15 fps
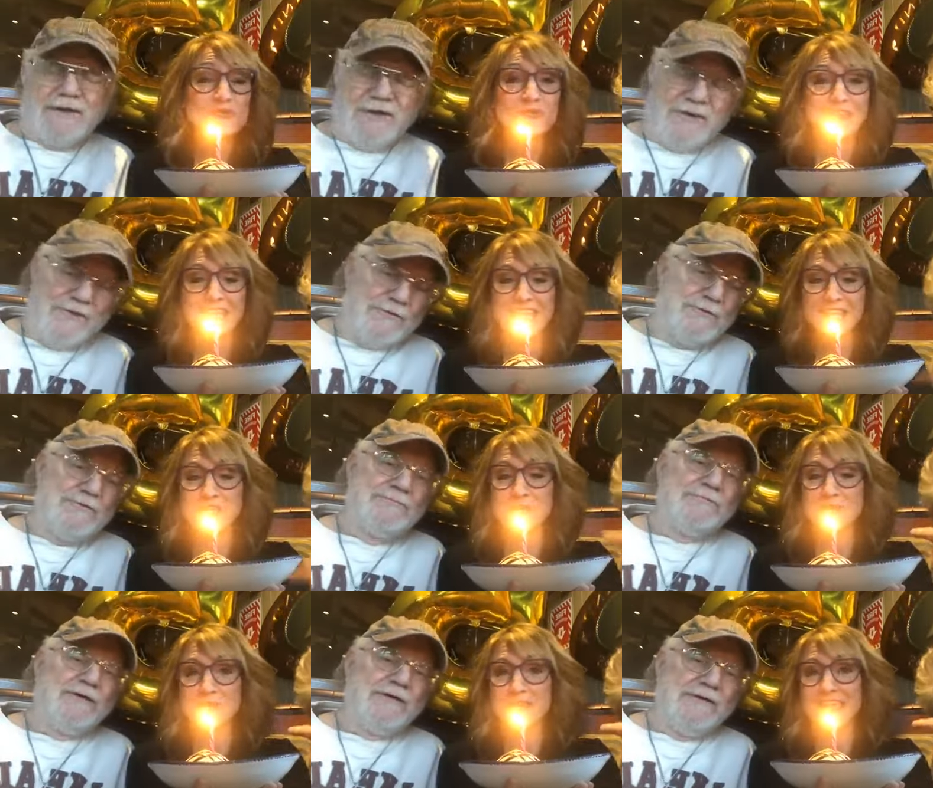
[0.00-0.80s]
Speaker 1: Thank you. can
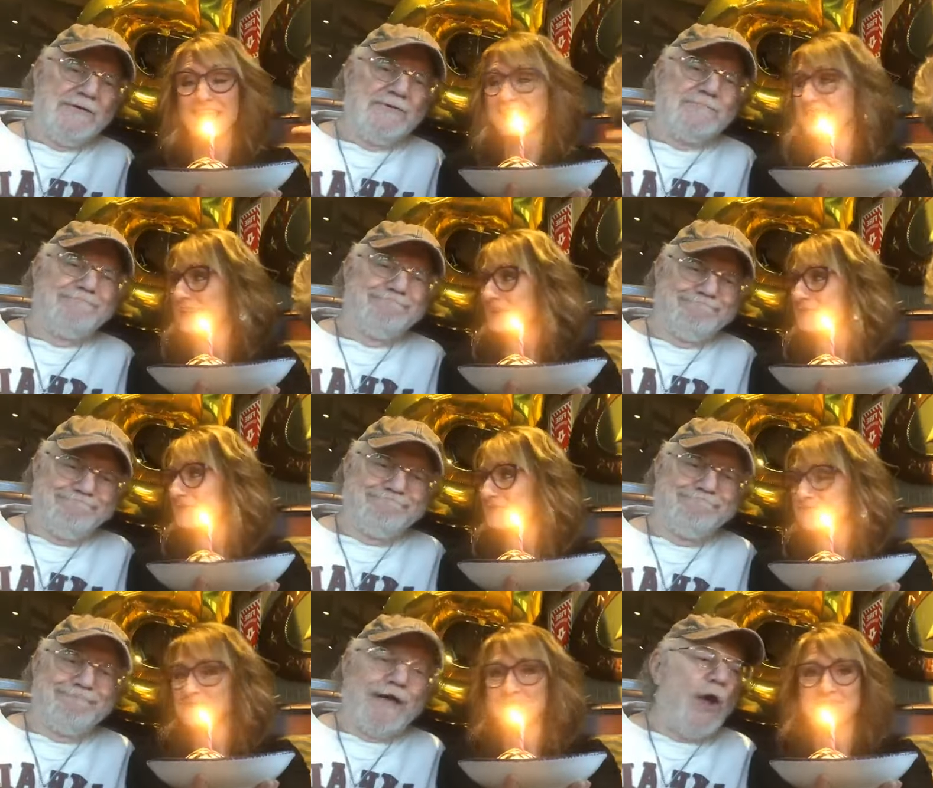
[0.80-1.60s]
you blow Thank the you. candle out?
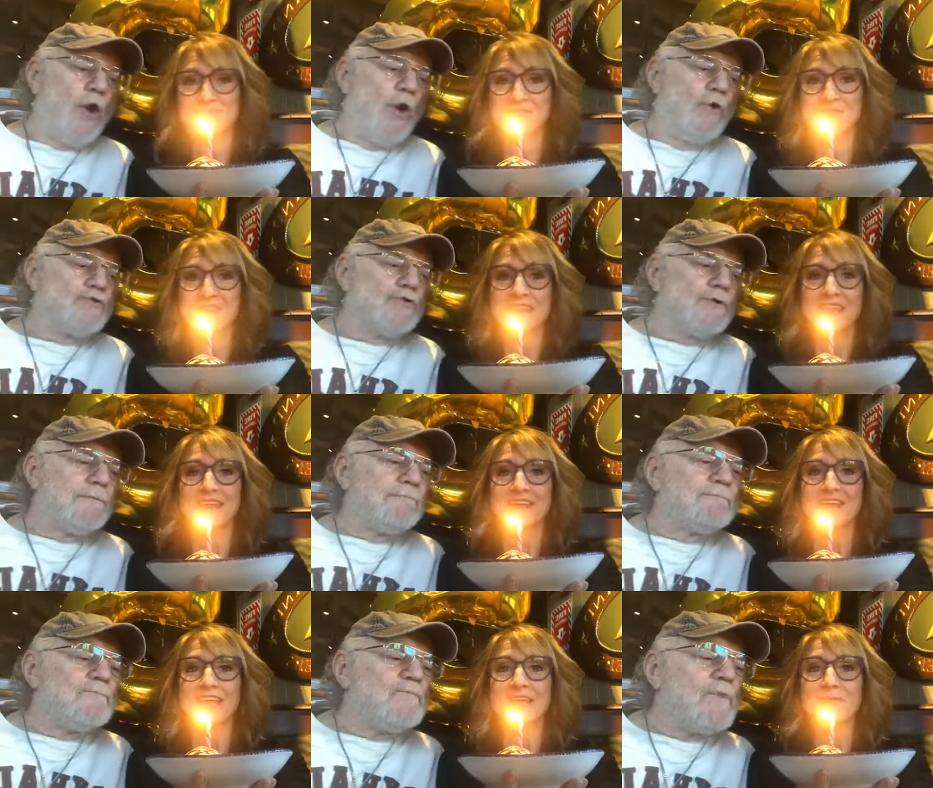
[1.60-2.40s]
Oh, here.
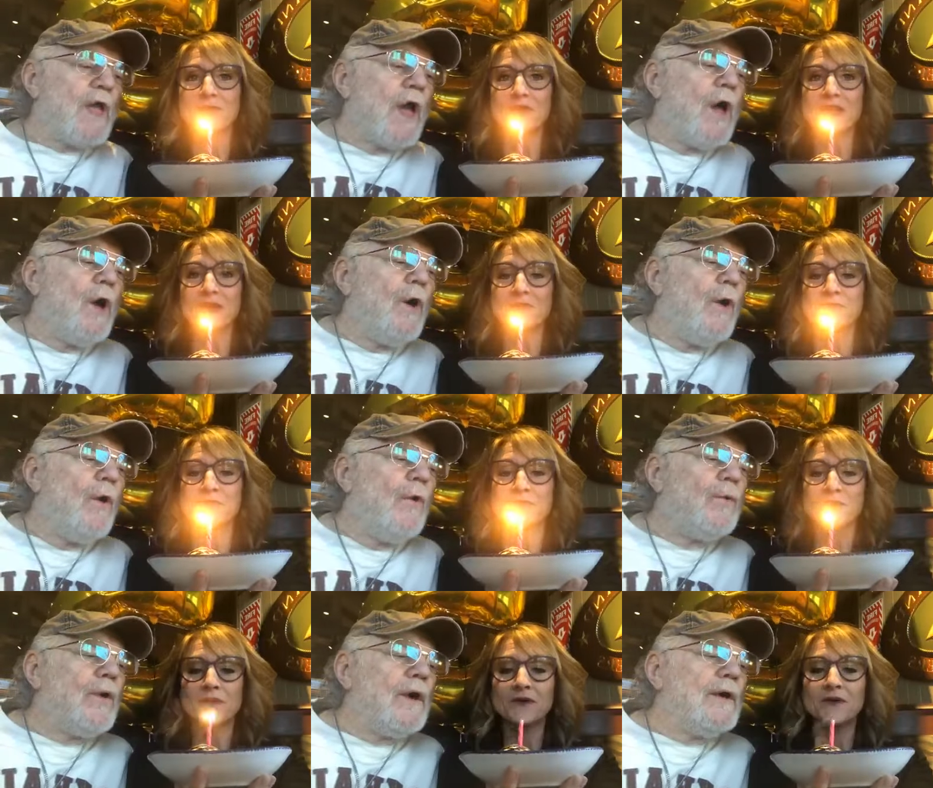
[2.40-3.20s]
Okay, blow it out.
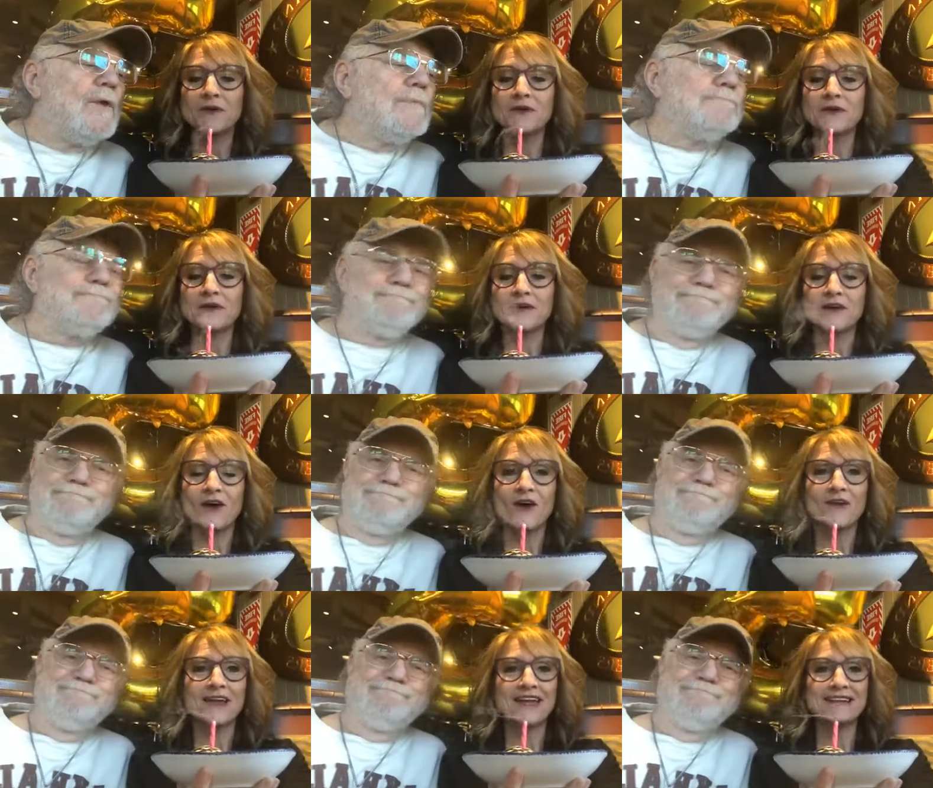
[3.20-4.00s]

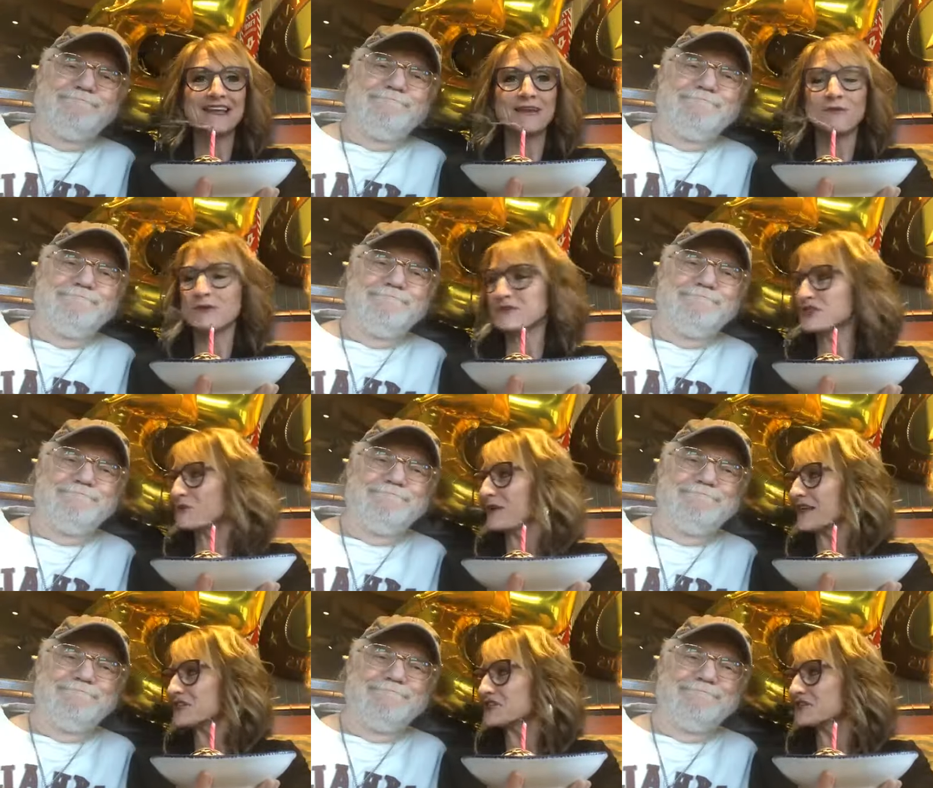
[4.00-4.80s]
Okay, Dad, what was
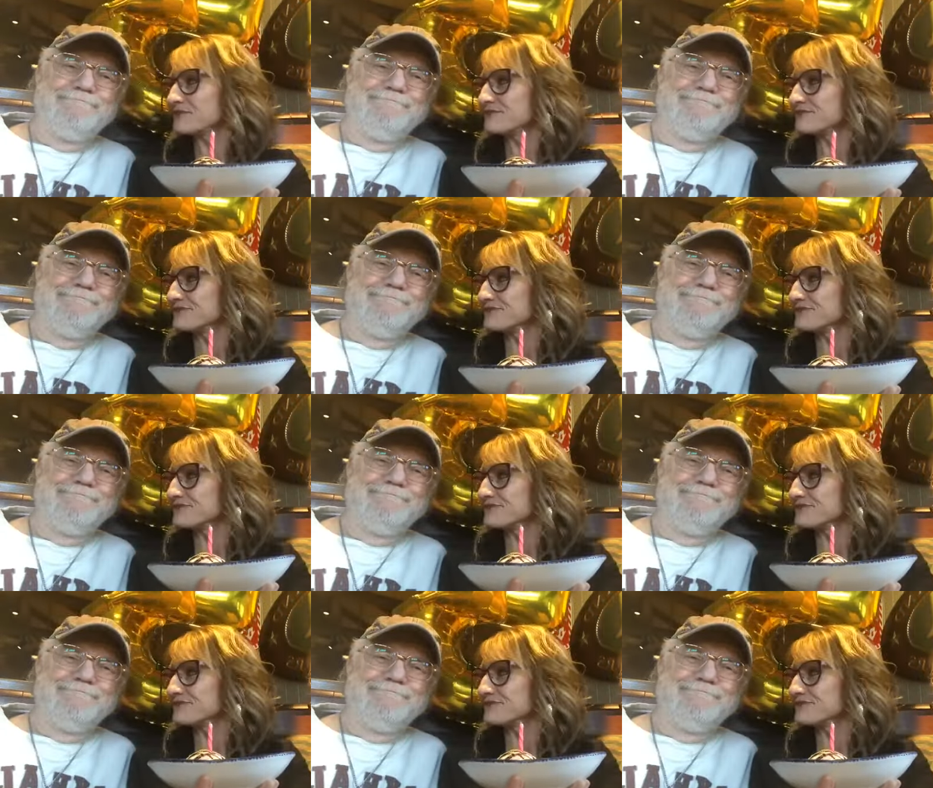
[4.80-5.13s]
your wish?